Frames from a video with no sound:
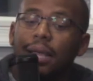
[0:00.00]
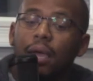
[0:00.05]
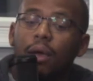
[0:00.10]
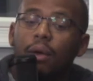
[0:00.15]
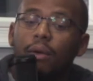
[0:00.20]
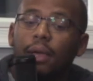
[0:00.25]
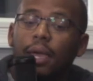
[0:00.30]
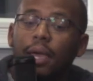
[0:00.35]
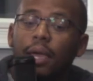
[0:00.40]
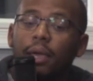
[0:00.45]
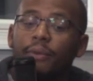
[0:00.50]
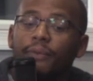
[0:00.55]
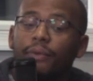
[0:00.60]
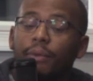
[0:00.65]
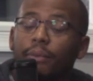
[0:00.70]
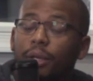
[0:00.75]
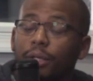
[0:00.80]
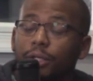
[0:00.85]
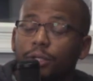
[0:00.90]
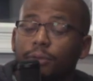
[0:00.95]
that came
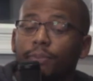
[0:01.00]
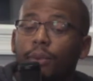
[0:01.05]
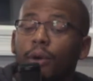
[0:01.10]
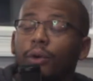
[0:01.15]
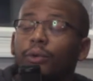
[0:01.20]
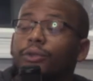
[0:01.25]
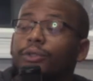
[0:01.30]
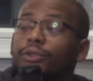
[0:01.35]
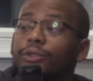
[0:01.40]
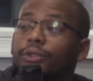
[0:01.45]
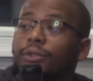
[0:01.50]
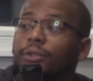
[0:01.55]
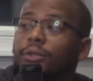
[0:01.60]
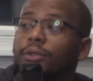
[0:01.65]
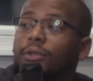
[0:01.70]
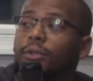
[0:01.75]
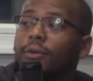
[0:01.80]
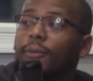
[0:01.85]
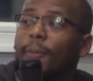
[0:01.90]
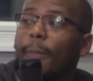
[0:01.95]
from exposure?
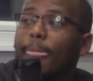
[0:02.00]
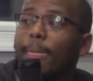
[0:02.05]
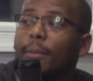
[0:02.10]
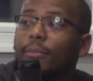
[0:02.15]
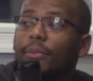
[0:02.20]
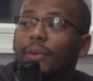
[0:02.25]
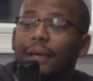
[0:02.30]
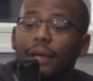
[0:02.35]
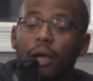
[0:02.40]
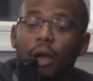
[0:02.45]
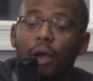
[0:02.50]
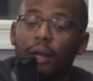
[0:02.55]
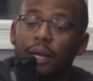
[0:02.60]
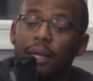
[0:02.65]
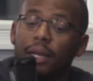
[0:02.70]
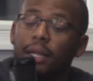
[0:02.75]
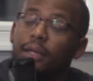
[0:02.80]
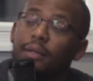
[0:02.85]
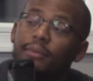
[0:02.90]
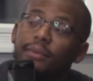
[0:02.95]
Yeah. But are
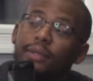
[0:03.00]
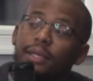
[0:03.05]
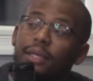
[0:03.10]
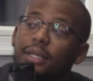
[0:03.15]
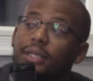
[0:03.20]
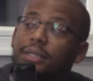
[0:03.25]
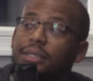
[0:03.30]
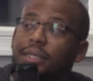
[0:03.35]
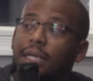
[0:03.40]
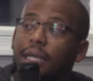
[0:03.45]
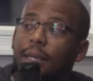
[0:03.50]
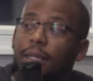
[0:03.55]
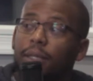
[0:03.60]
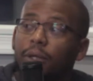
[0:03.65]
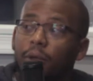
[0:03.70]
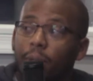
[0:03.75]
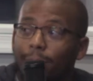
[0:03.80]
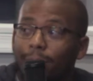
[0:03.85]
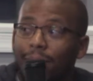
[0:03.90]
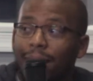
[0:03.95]
any of them kids saying that
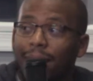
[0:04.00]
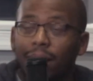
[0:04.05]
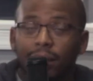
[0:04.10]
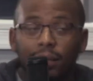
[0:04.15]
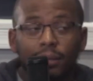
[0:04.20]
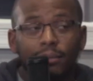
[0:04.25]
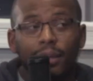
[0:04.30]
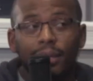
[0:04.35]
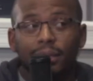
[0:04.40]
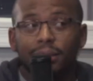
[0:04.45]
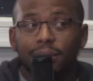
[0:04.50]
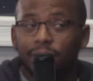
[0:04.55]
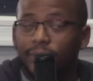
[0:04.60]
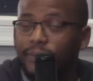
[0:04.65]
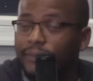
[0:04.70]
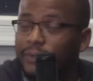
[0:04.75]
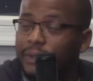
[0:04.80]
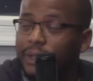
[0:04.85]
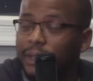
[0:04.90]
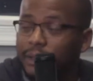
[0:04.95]
their body makes them
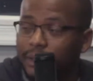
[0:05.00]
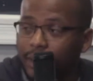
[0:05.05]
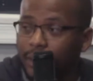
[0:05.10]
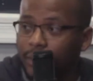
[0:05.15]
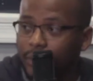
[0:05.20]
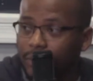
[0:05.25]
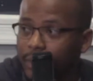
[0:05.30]
feel like they're a